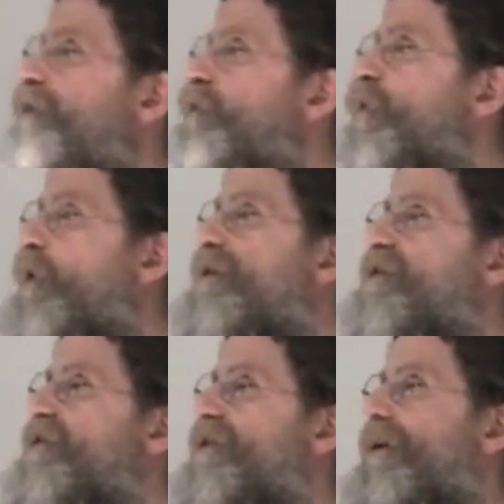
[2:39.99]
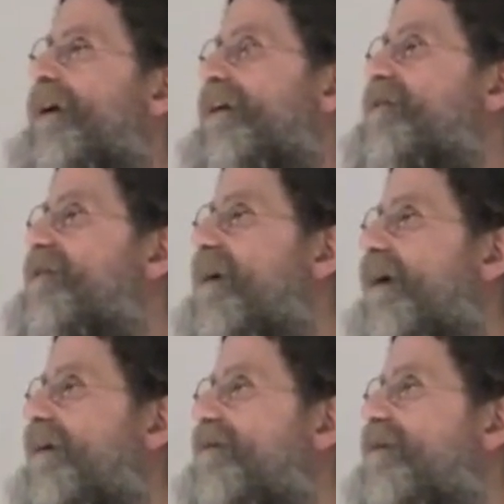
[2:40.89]
you know the starting
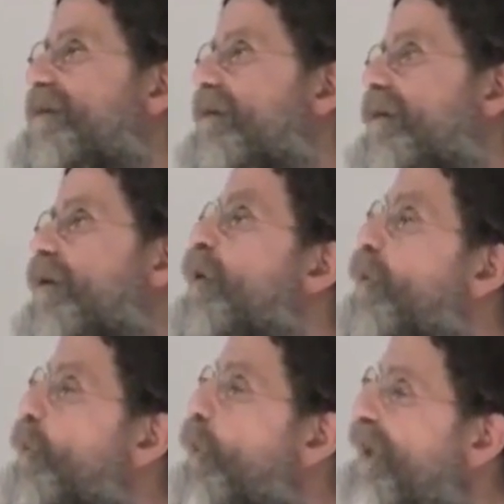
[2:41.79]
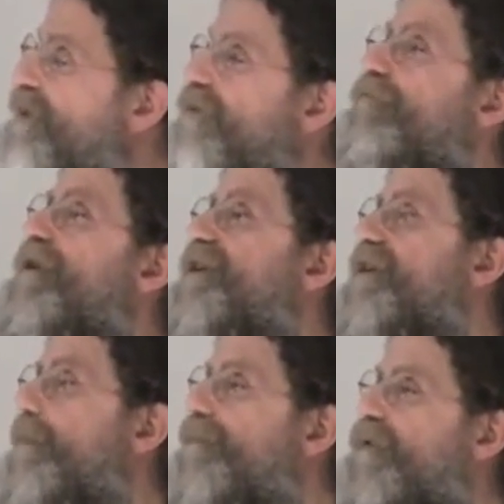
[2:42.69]
state, which
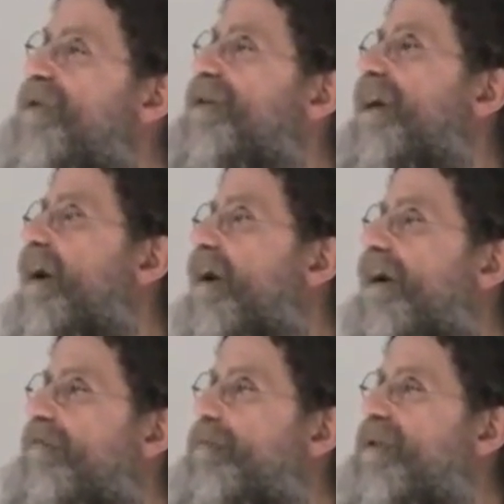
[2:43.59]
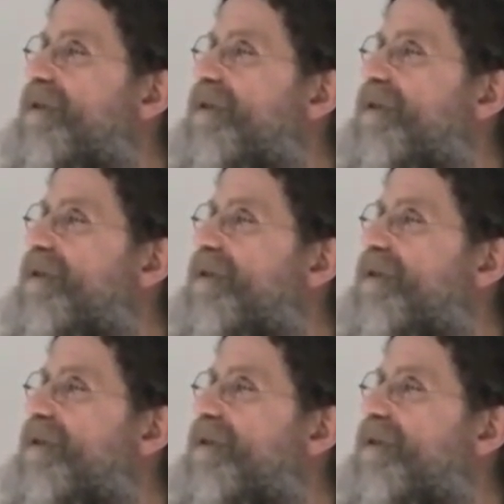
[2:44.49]
receptors in the eye have been